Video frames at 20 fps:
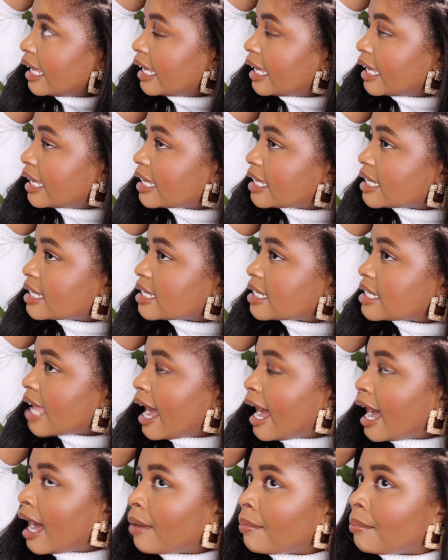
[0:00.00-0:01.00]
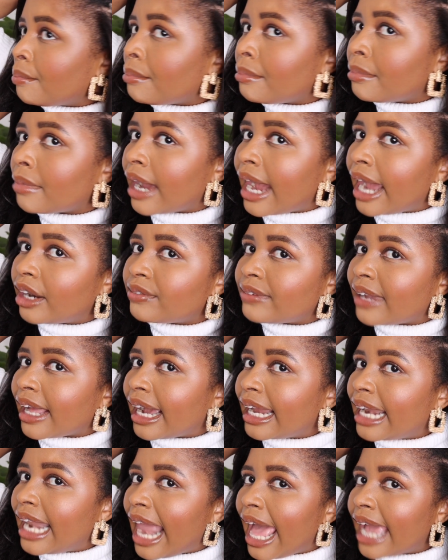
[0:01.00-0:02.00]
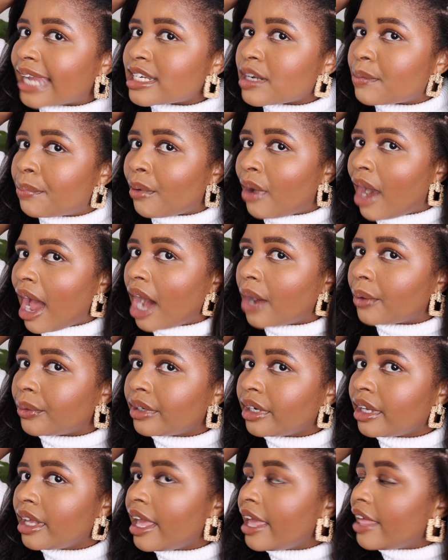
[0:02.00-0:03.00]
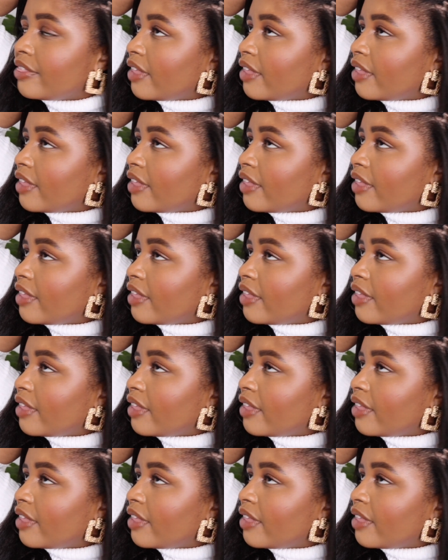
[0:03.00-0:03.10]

is kind of like a lighter brown